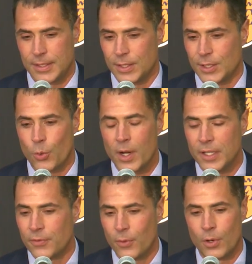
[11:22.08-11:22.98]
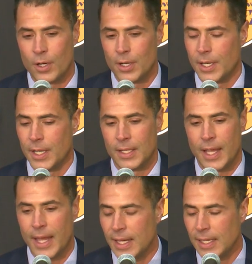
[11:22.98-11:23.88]
the 24 and the
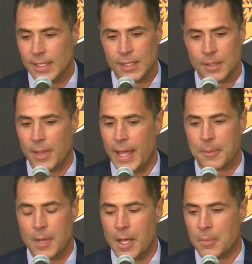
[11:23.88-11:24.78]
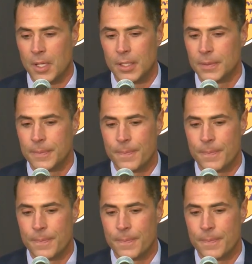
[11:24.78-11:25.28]
8 and the Black Mamba,